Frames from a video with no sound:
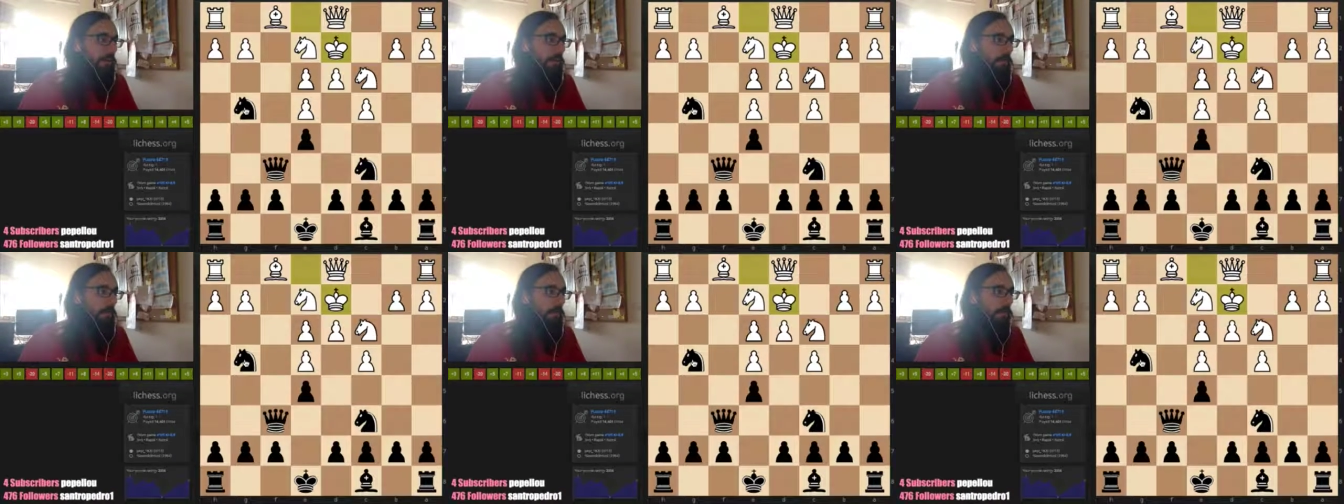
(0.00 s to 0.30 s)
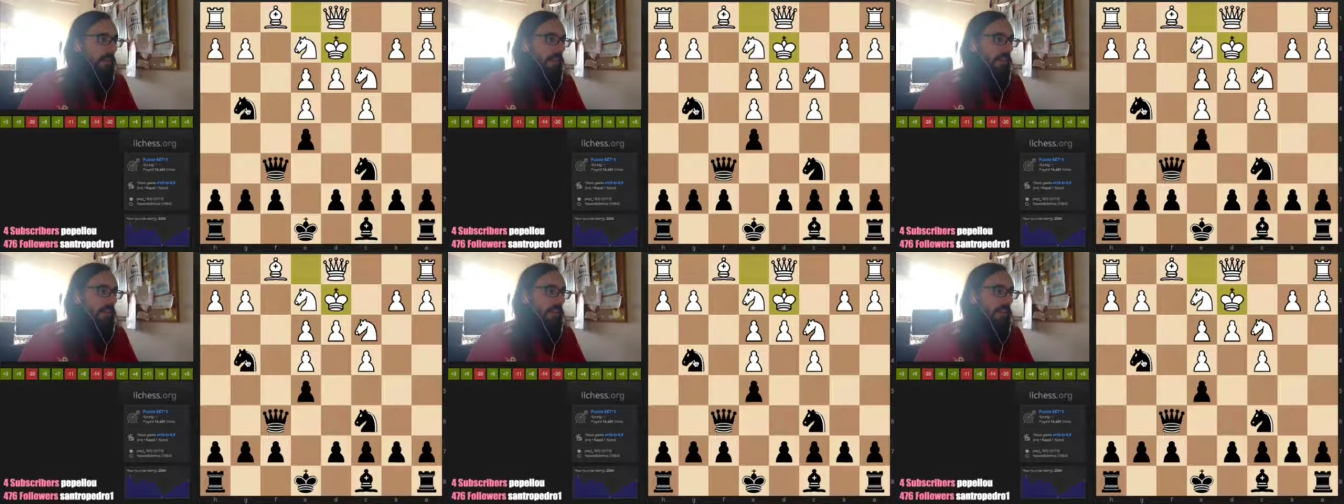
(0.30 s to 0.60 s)
hope
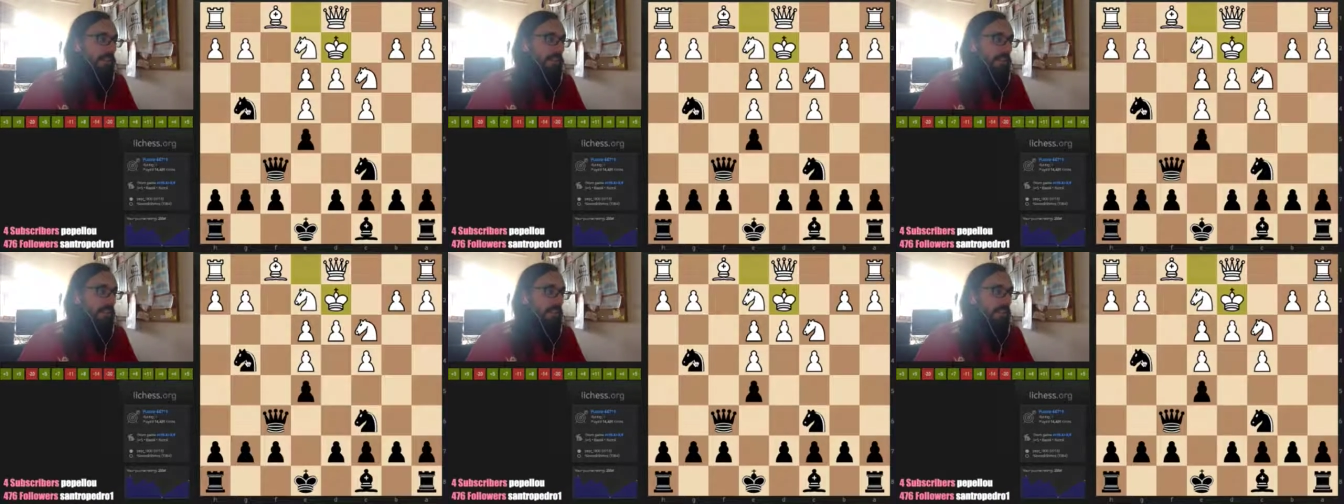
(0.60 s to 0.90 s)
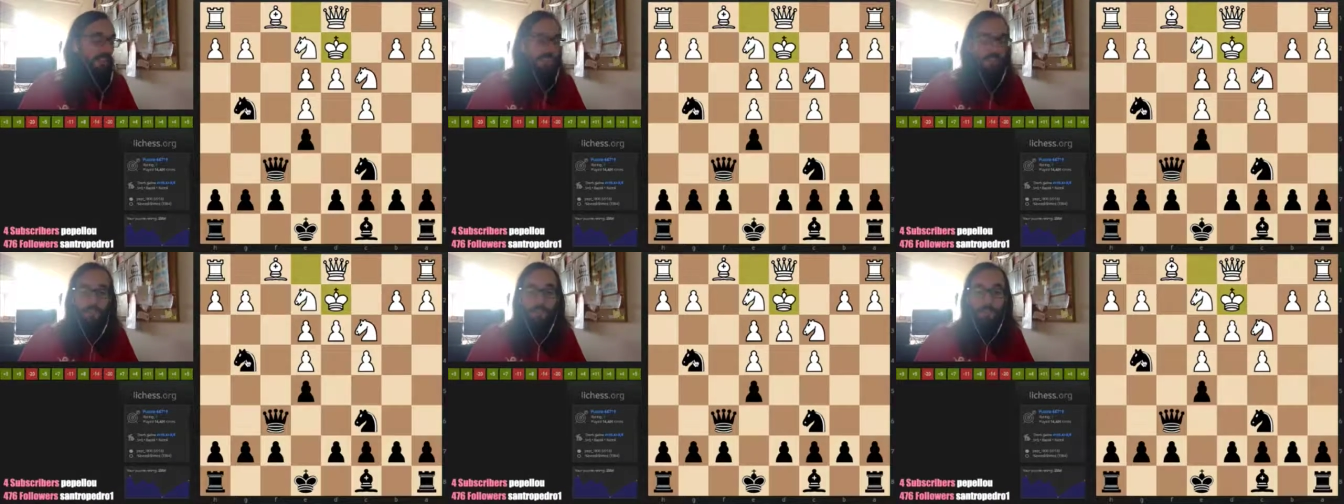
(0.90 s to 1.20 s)
you like it.
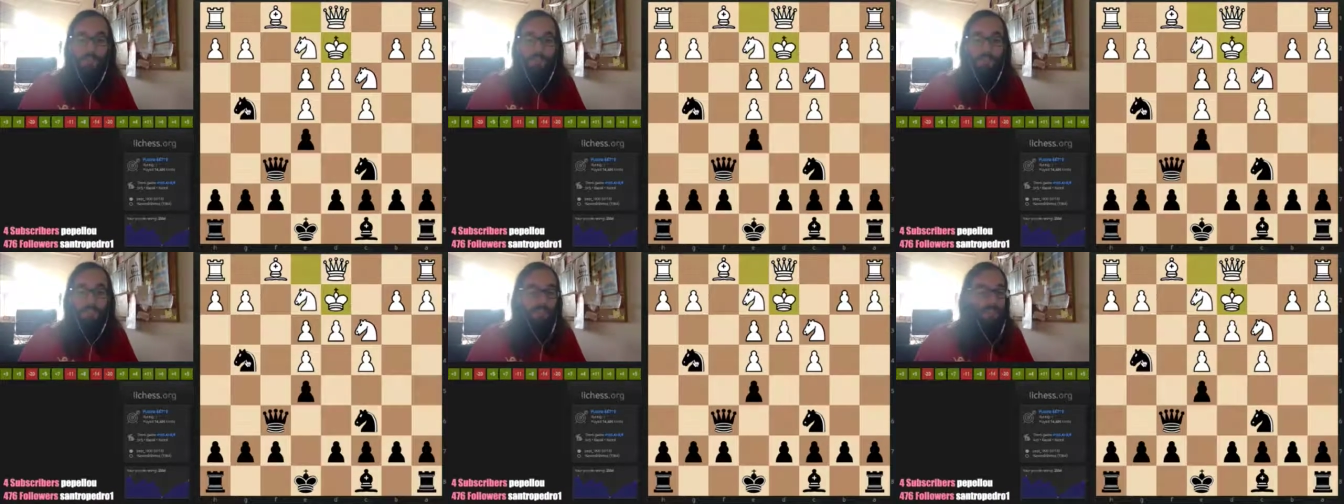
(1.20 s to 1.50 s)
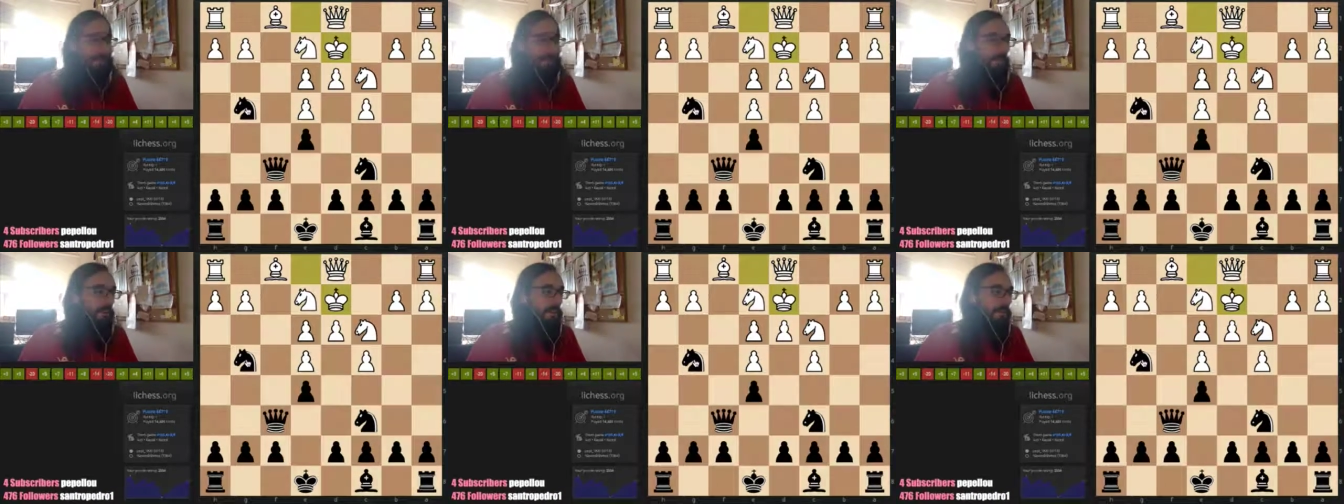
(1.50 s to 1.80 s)
So
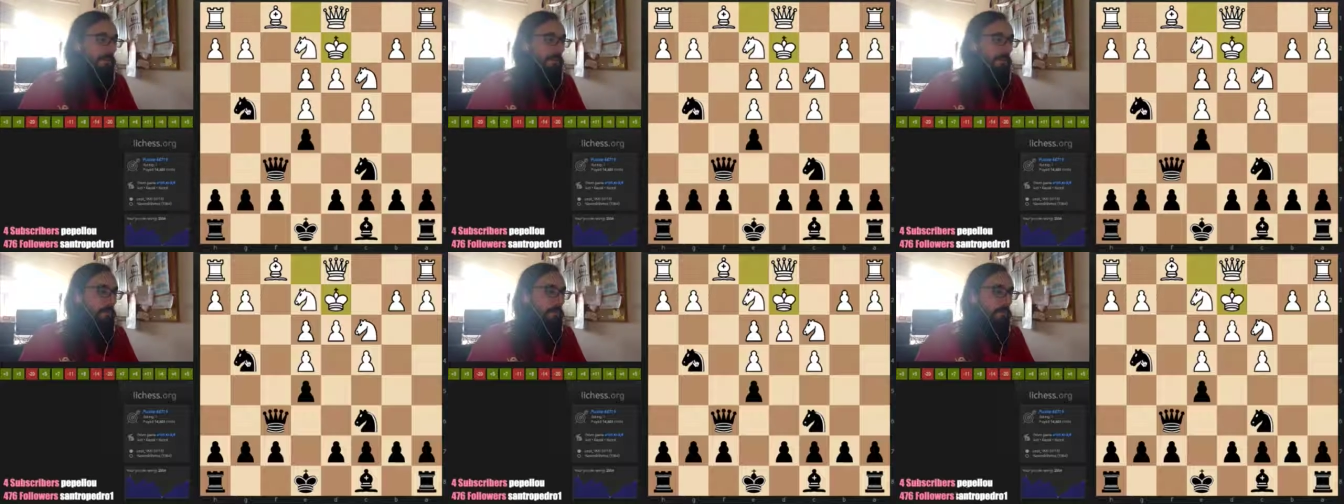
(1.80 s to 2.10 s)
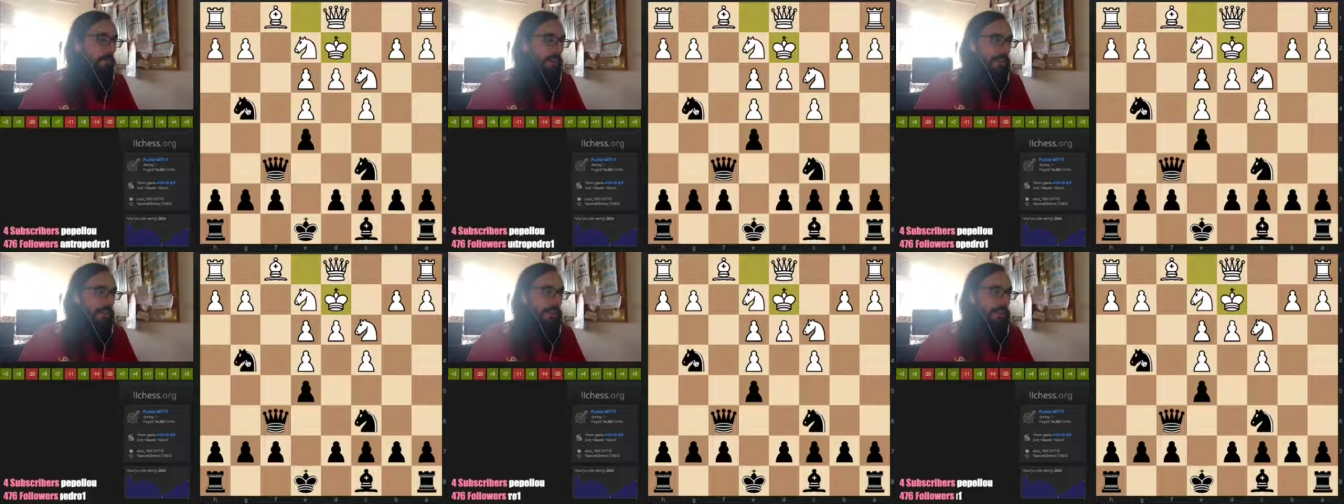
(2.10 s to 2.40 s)
guys, I'm gonna
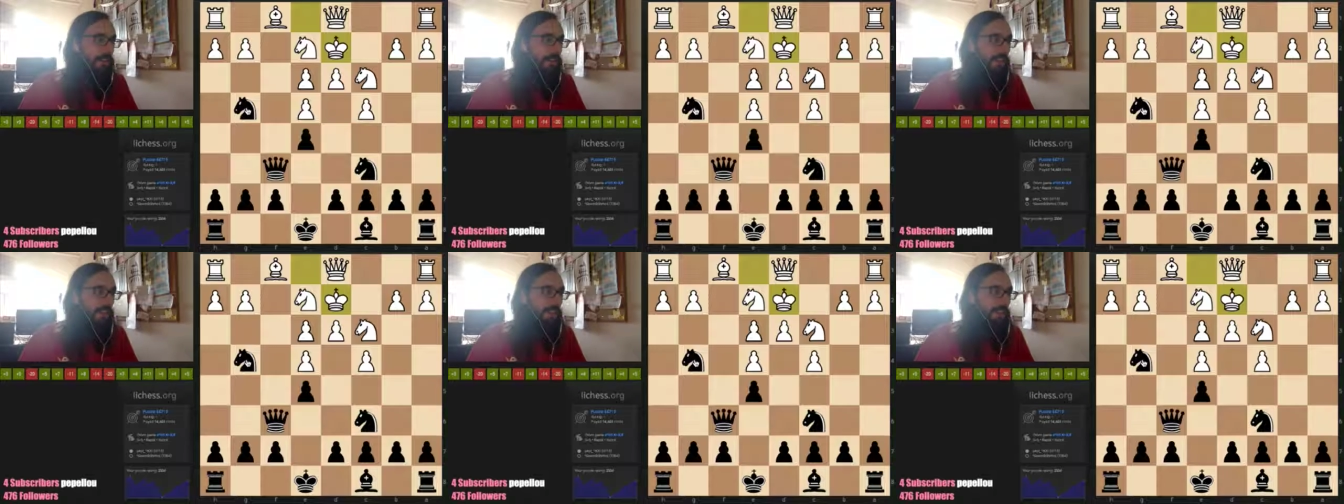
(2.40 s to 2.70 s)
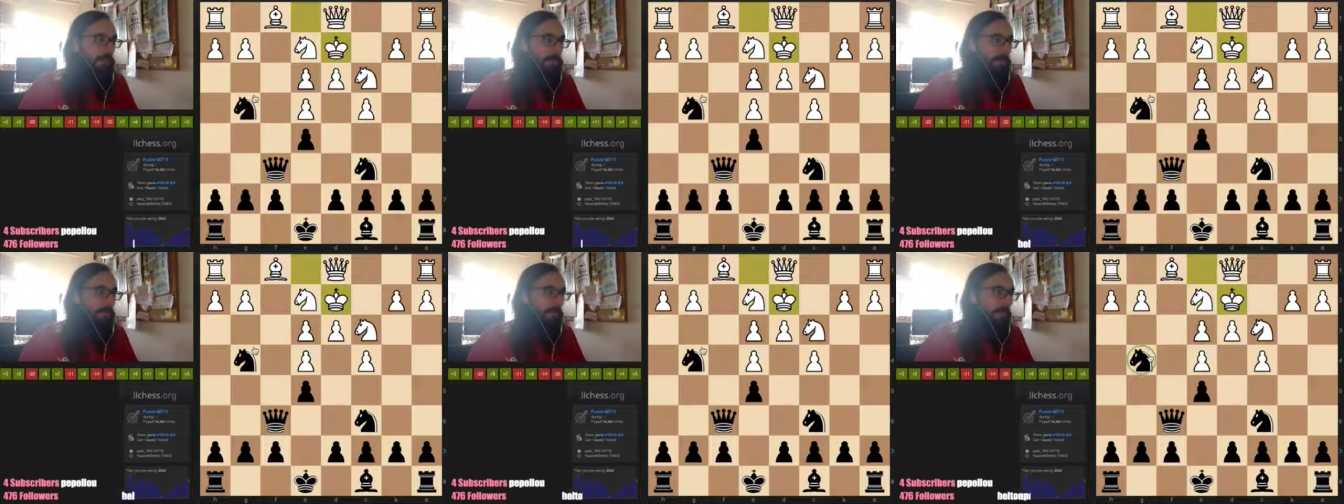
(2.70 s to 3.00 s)
go knight
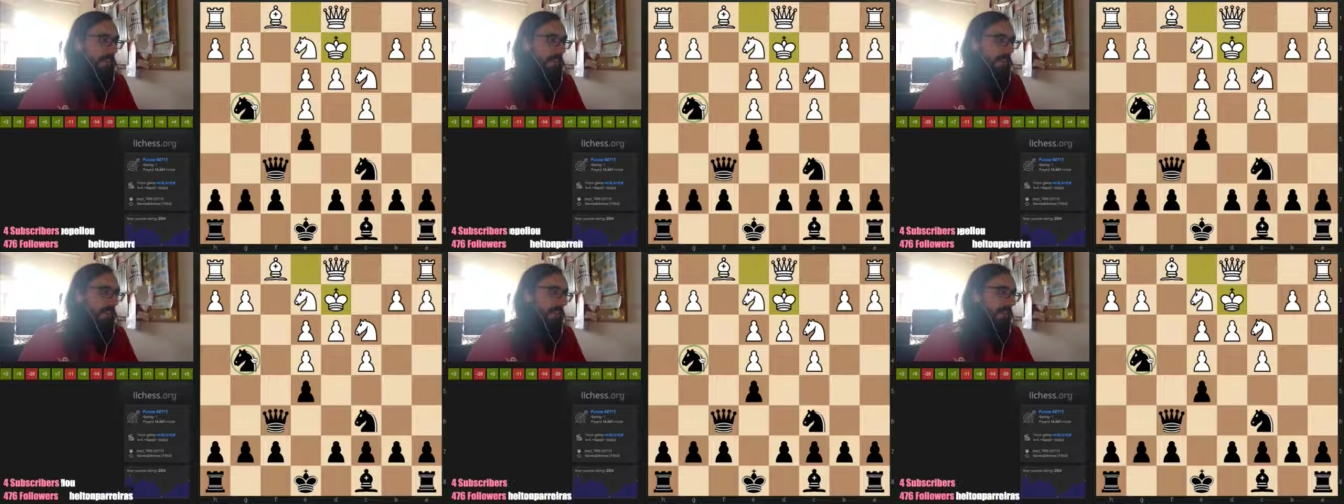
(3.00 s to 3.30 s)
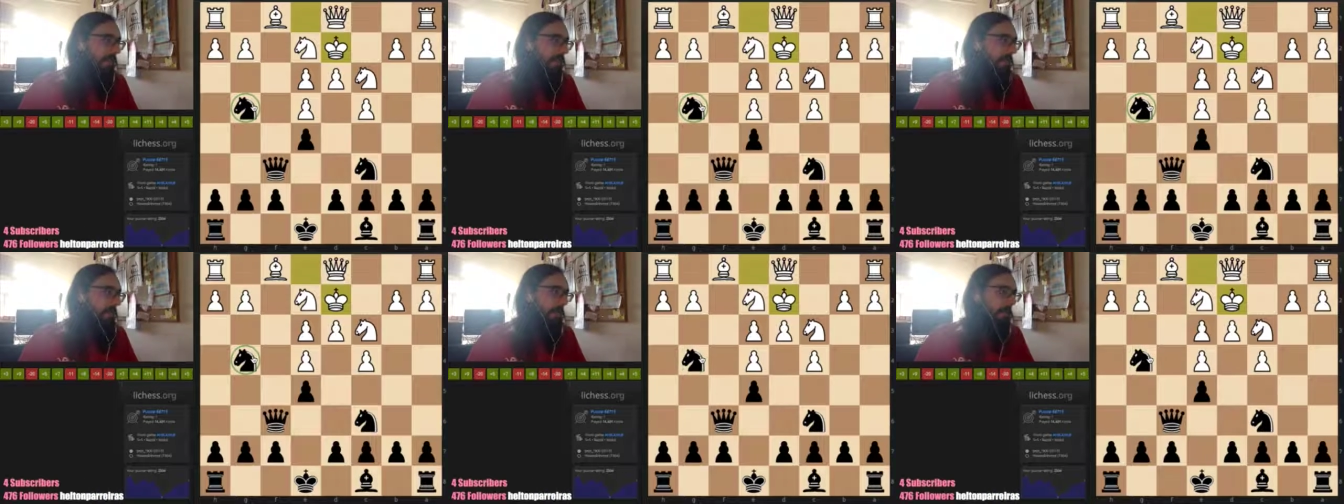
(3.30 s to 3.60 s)
f2
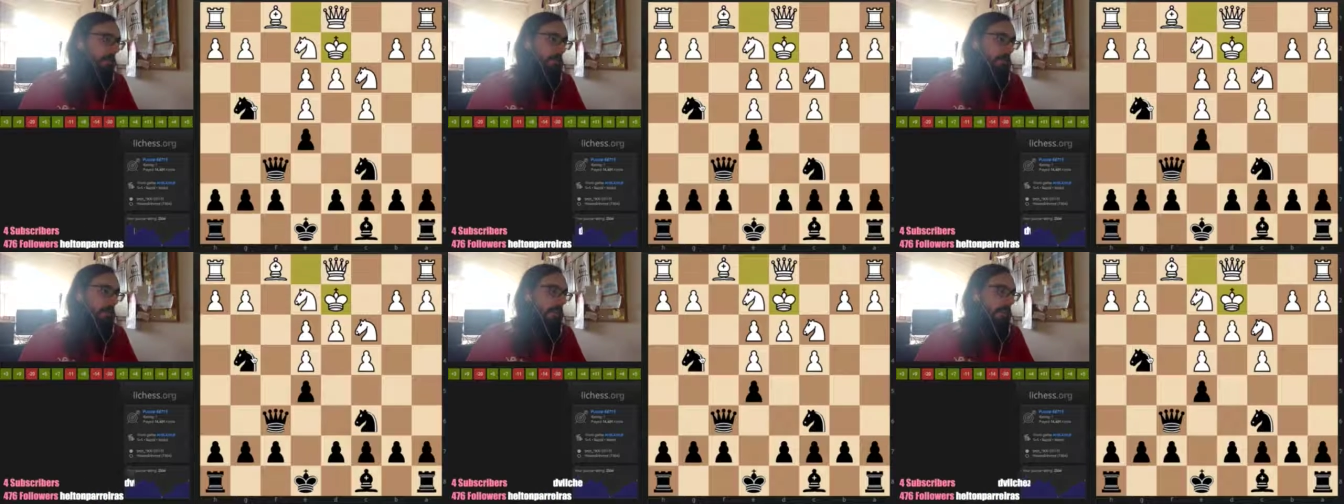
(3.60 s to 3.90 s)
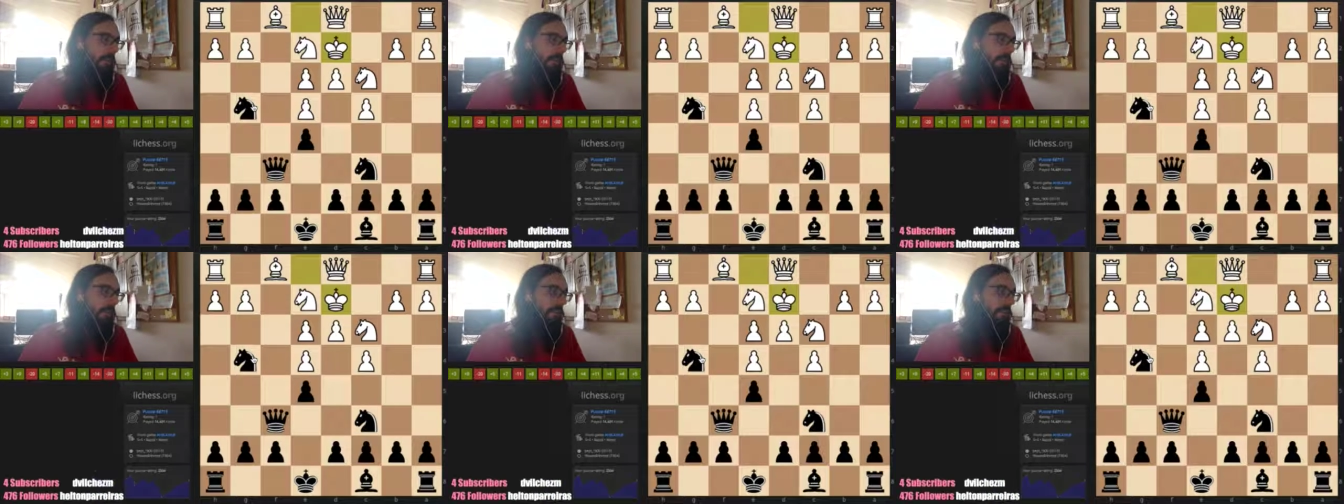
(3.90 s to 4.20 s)
here. I'm gonna
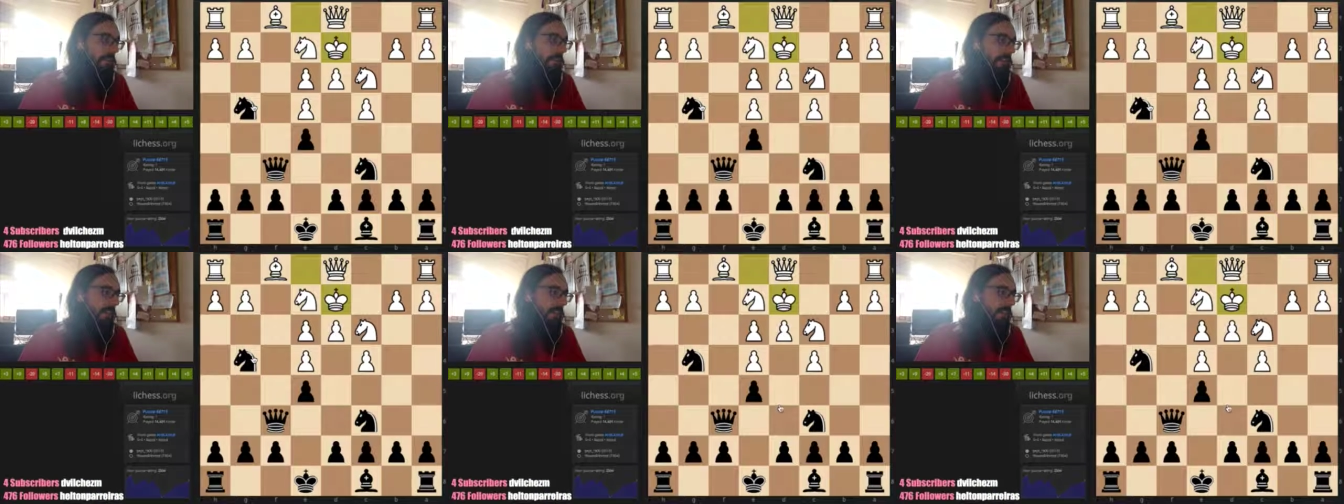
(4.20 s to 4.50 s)
play it.